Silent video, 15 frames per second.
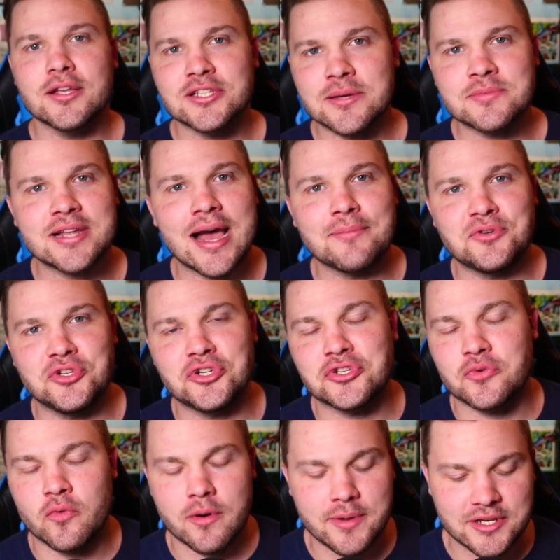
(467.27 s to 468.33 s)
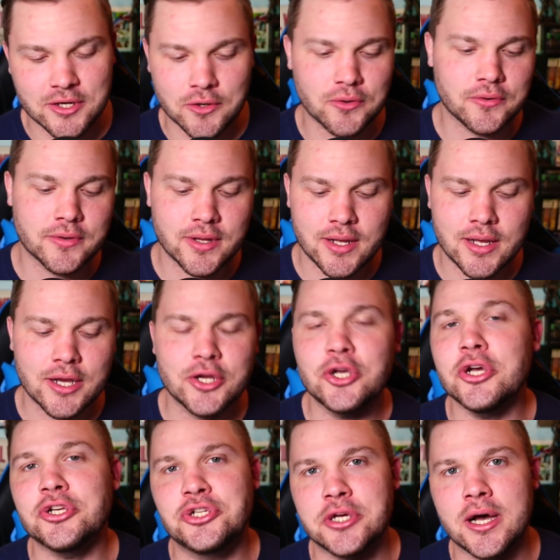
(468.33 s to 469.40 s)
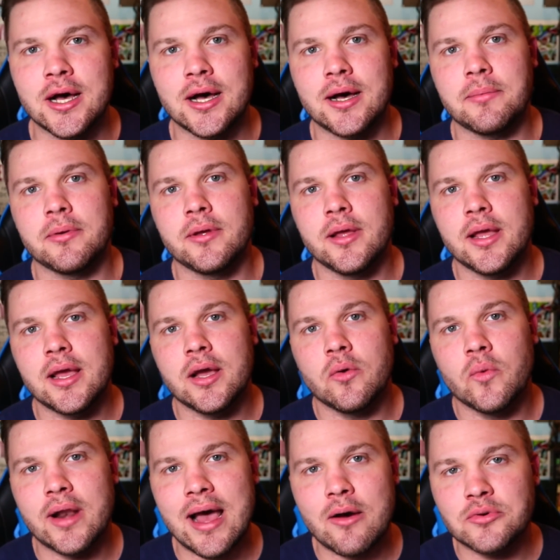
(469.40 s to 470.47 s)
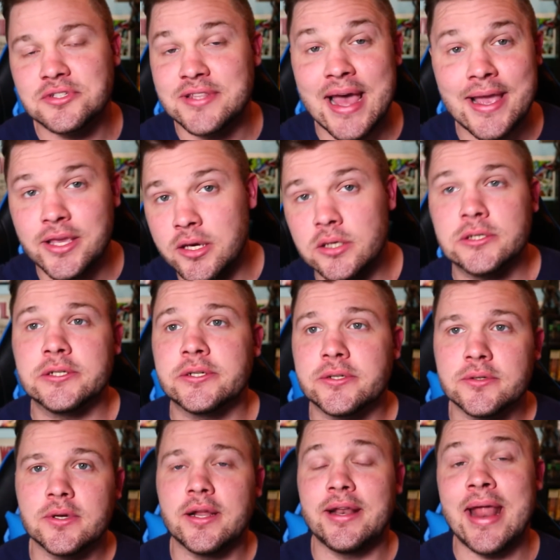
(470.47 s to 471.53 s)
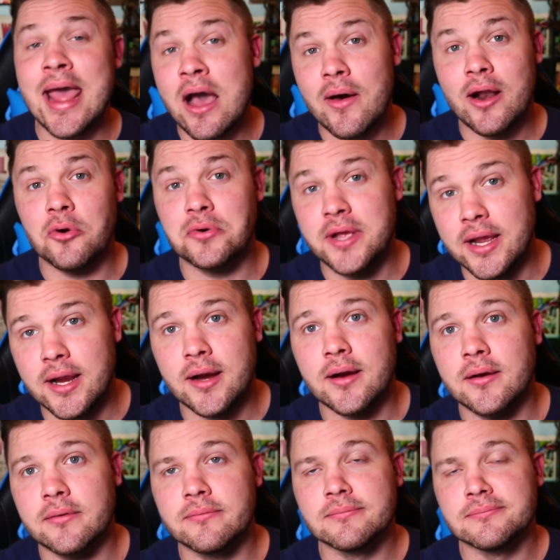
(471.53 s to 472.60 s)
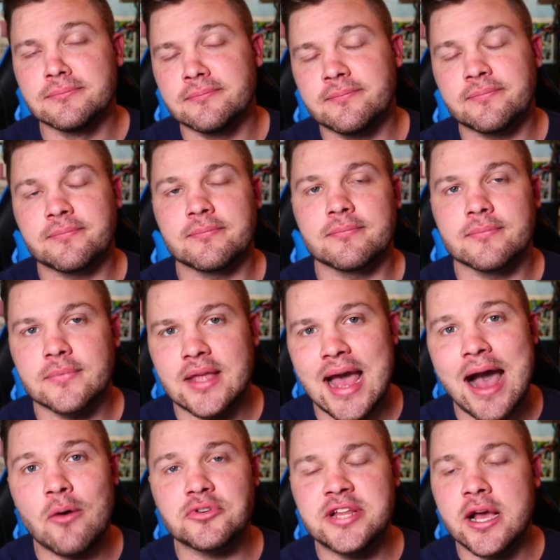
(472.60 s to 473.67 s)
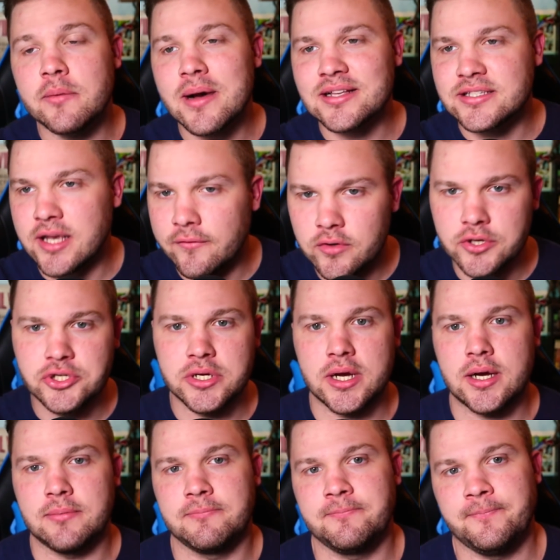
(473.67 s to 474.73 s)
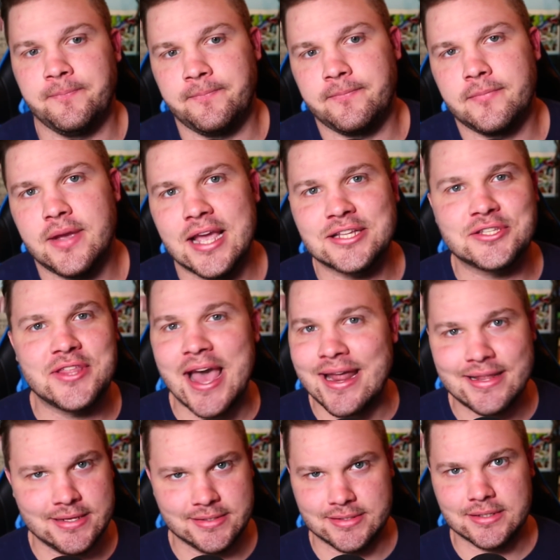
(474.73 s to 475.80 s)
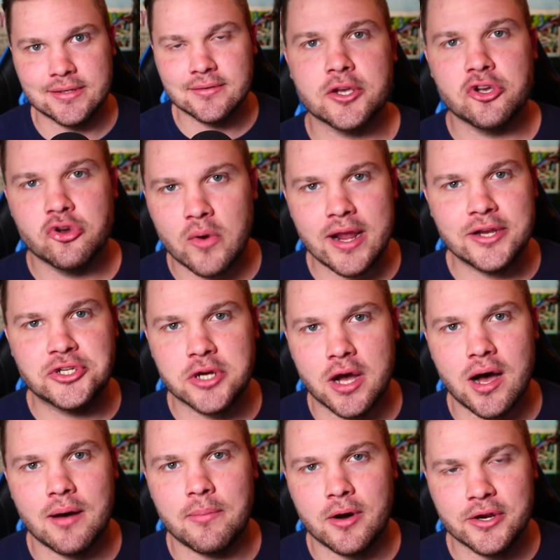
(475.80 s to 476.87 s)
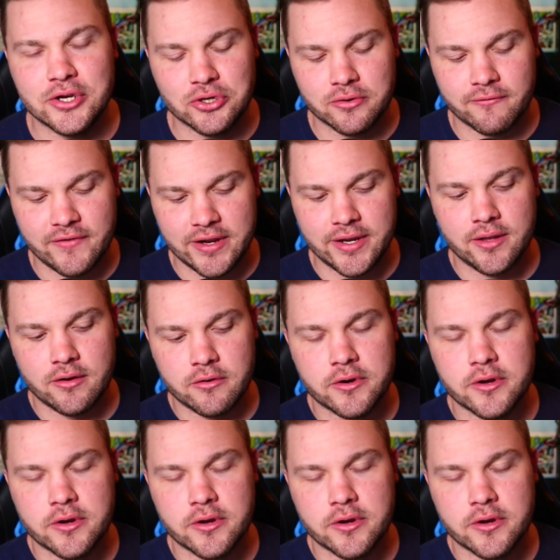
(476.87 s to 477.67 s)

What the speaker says: Sometimes you just want to be told, good job, when I was that young. Now I don't care. I will tell myself good job. It's that easy. Great job on your video,